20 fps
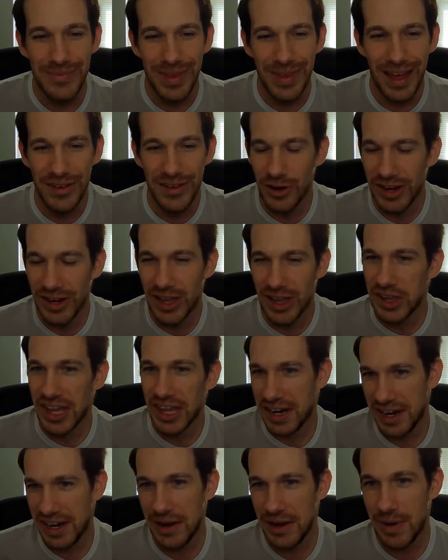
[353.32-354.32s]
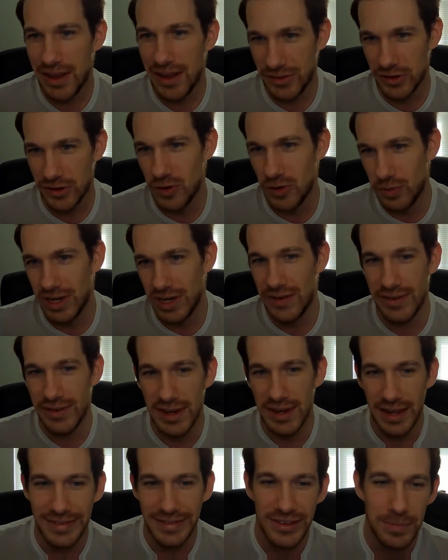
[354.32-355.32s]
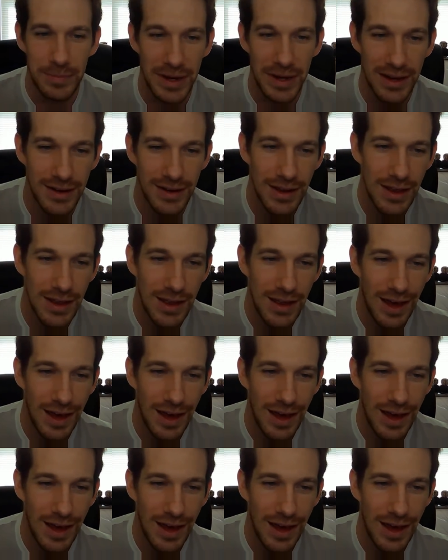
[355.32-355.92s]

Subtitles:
And you're killing it anyway, so you wouldn't even need the speed.